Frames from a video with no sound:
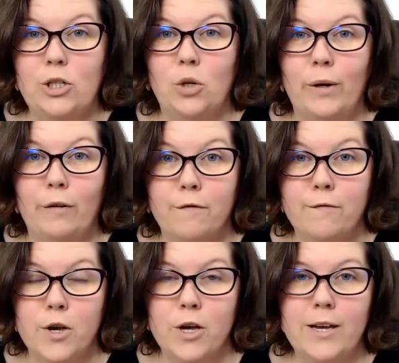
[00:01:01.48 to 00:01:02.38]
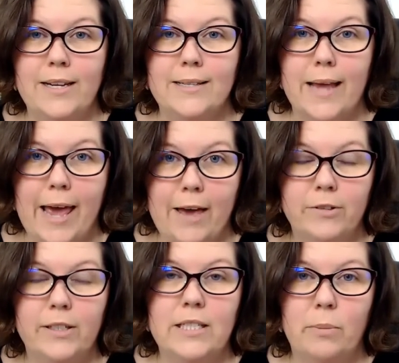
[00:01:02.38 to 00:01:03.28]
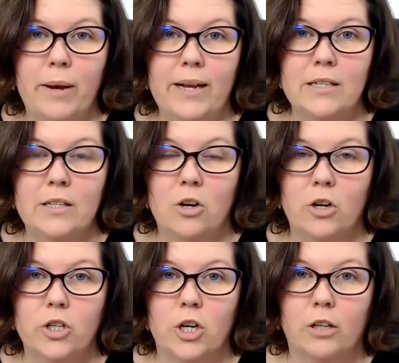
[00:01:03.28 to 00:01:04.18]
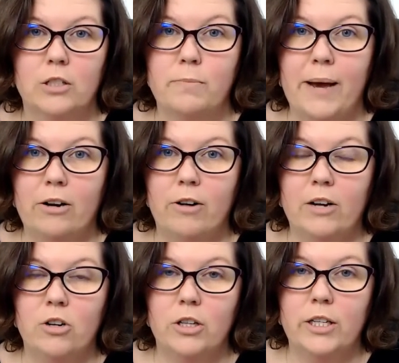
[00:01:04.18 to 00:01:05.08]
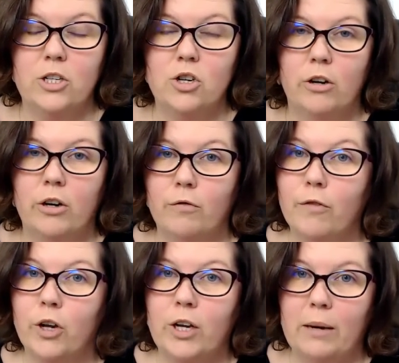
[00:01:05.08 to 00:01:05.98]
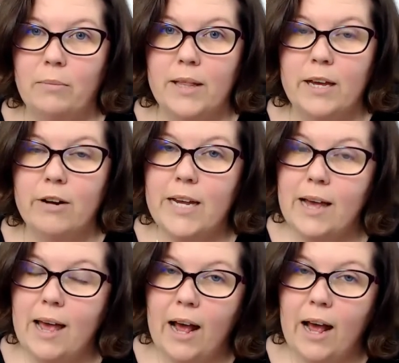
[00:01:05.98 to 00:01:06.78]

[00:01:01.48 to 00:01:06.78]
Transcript: to infer is heavily dependent on a child's background knowledge, on vocabulary,